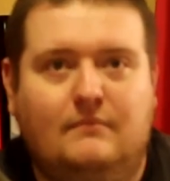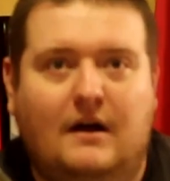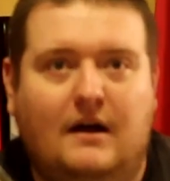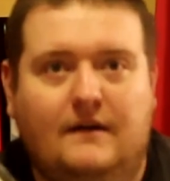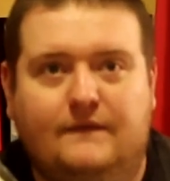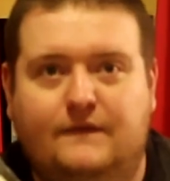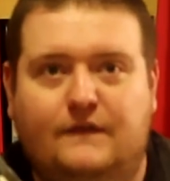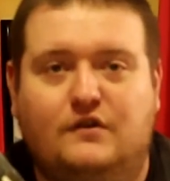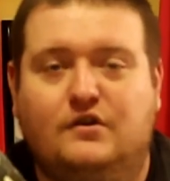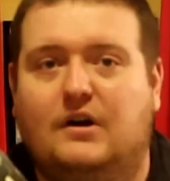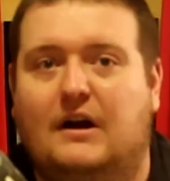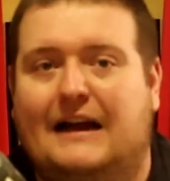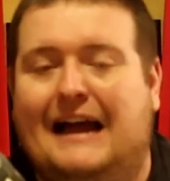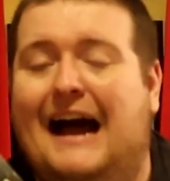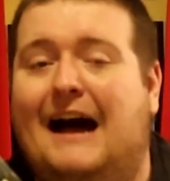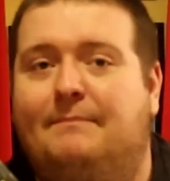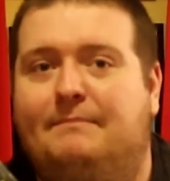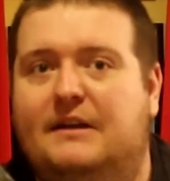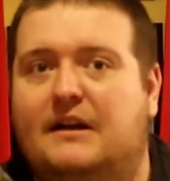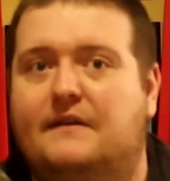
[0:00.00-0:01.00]
a
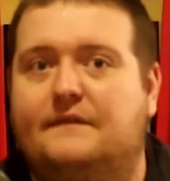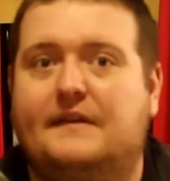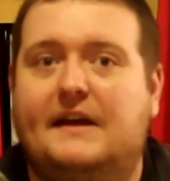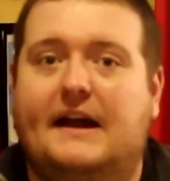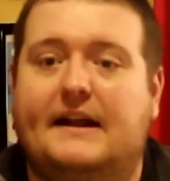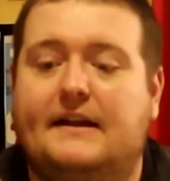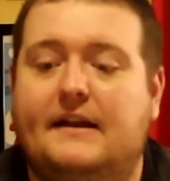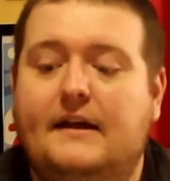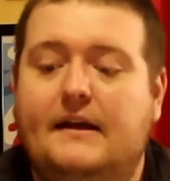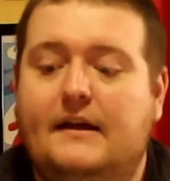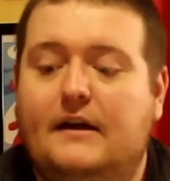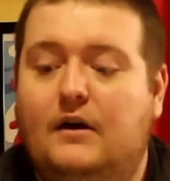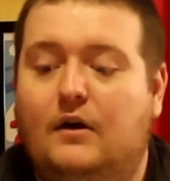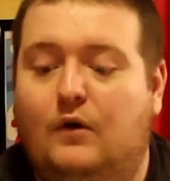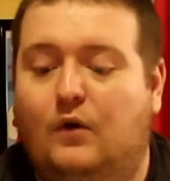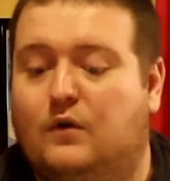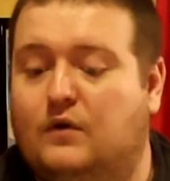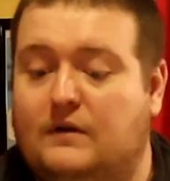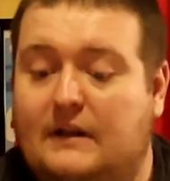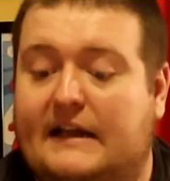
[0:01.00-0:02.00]
copy of yet,
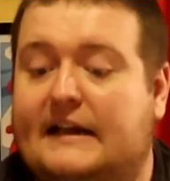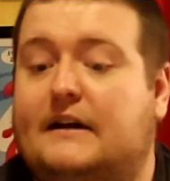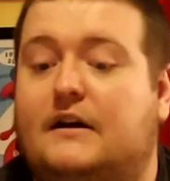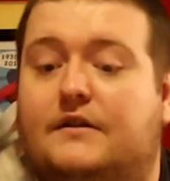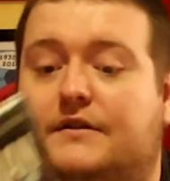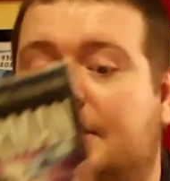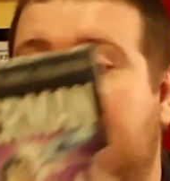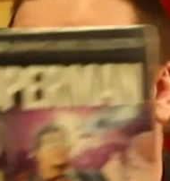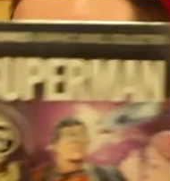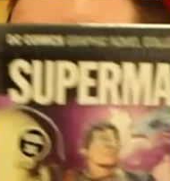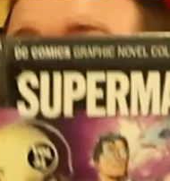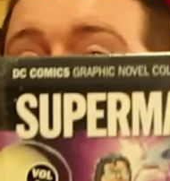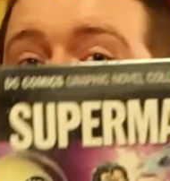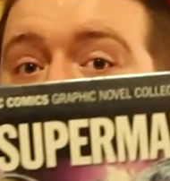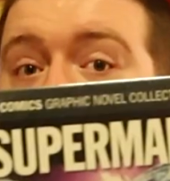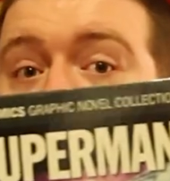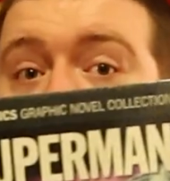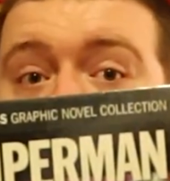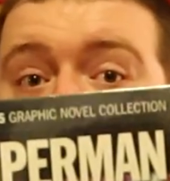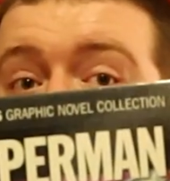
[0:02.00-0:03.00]
or like these are like,
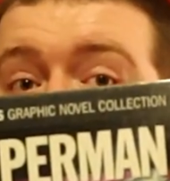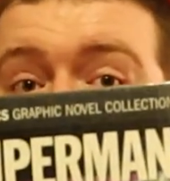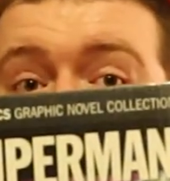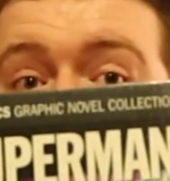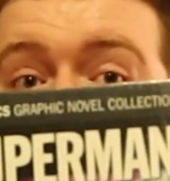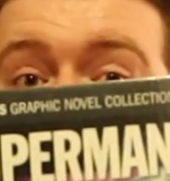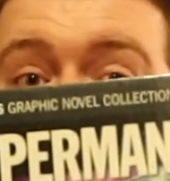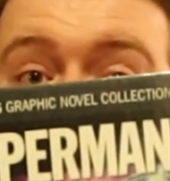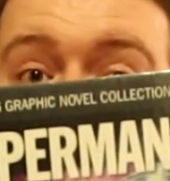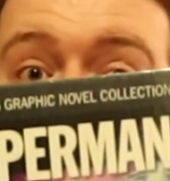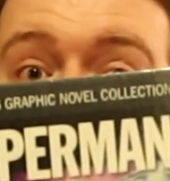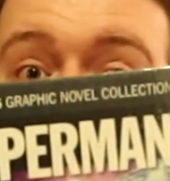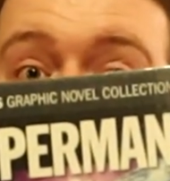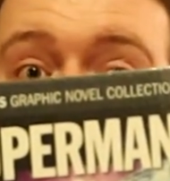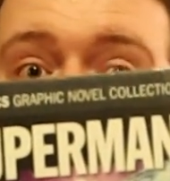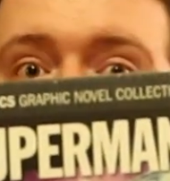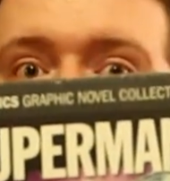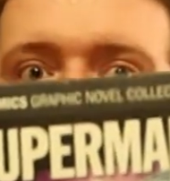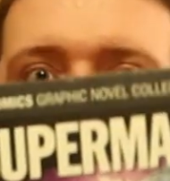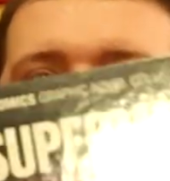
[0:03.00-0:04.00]
this is all self-contained.
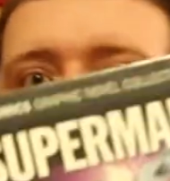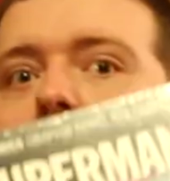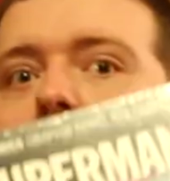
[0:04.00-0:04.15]
I